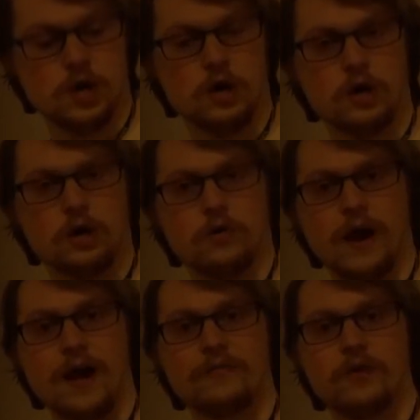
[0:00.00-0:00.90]
on our
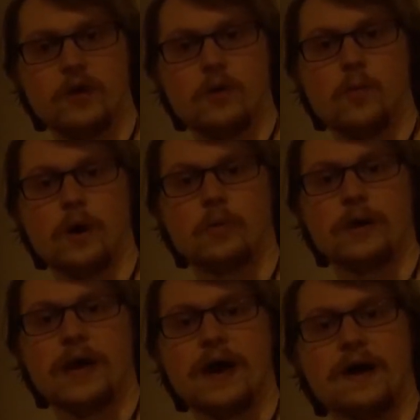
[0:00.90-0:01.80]
graph where we
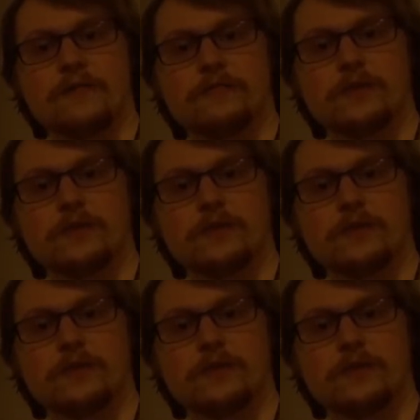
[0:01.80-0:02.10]
have